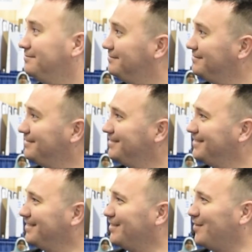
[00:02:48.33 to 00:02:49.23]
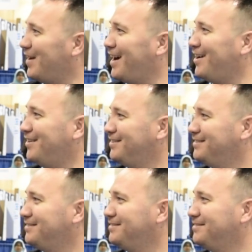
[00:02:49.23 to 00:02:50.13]

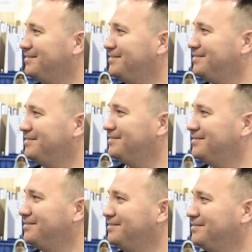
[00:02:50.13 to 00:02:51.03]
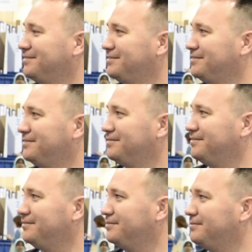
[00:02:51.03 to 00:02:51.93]

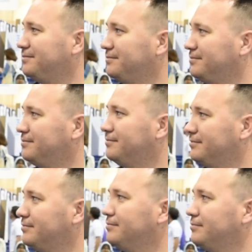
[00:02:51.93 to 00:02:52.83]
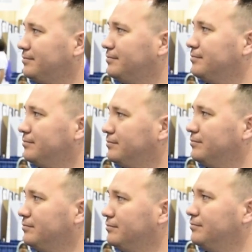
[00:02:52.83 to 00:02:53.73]

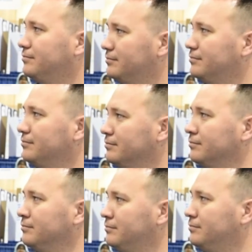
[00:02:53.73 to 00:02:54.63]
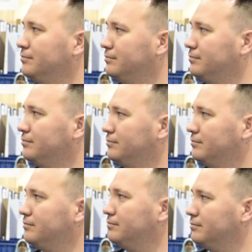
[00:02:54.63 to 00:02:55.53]

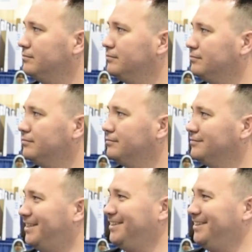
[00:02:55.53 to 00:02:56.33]
The person shown says nothing.